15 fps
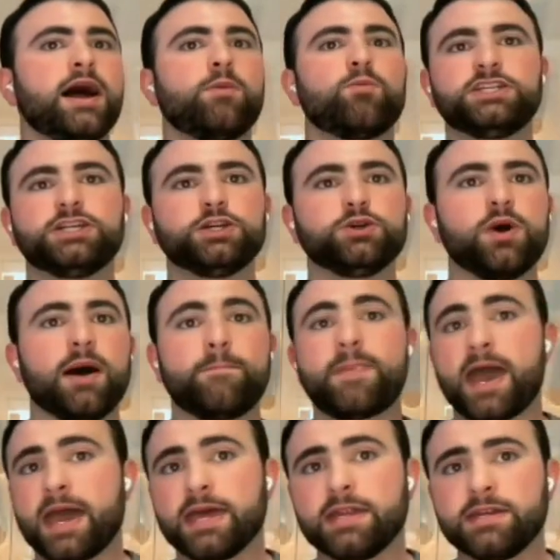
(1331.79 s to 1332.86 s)
We need to
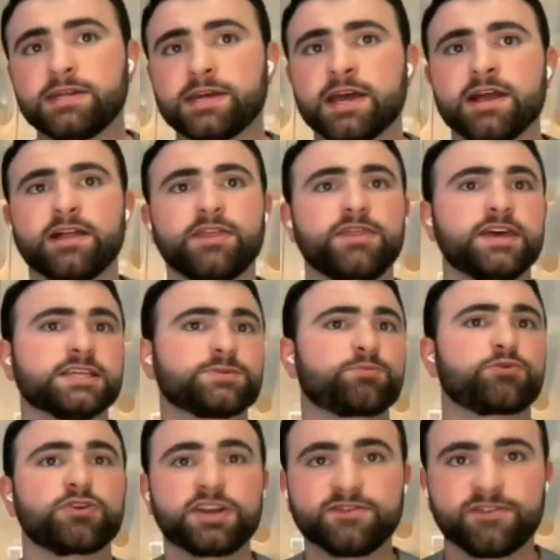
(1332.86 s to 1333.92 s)
append
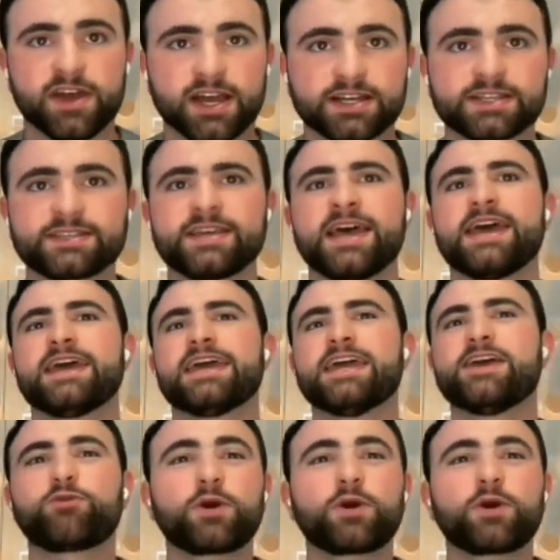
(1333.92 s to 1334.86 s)
this prefix.